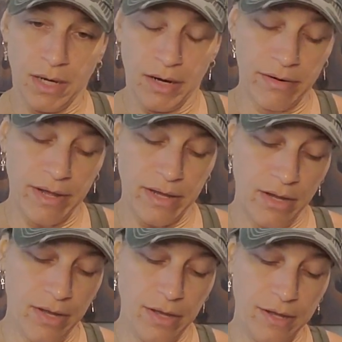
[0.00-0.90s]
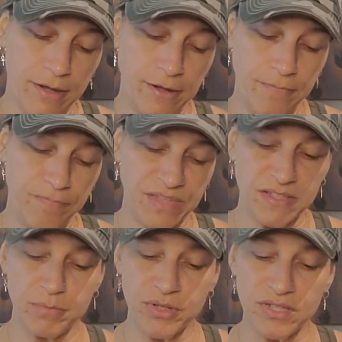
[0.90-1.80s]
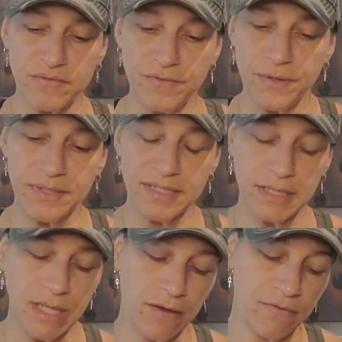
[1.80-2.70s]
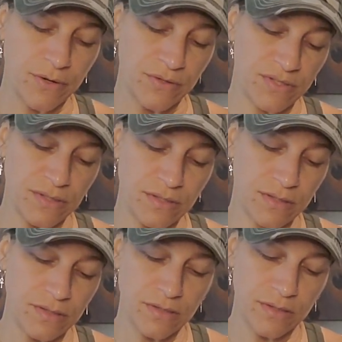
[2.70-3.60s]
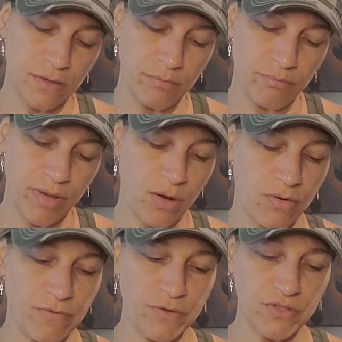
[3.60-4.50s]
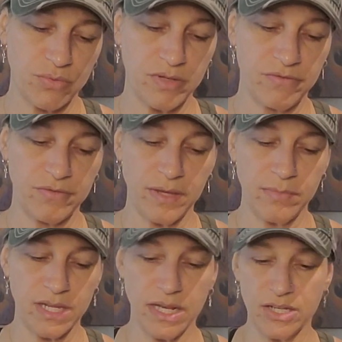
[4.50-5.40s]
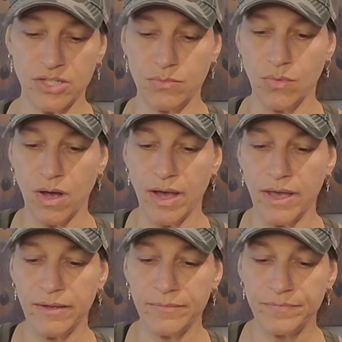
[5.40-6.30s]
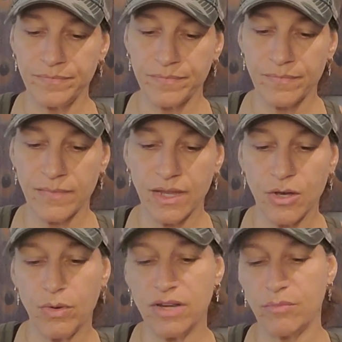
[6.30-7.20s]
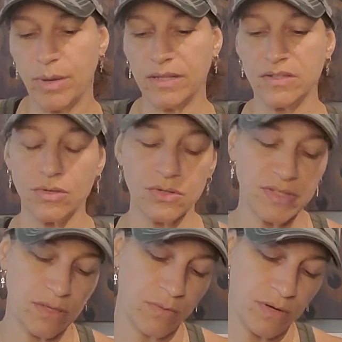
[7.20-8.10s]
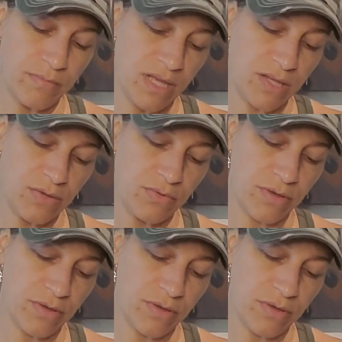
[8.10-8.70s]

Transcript: All right. This person feels the lovers. This is powerful twin flame connection. Why? Queen of Pentacles. They want to make you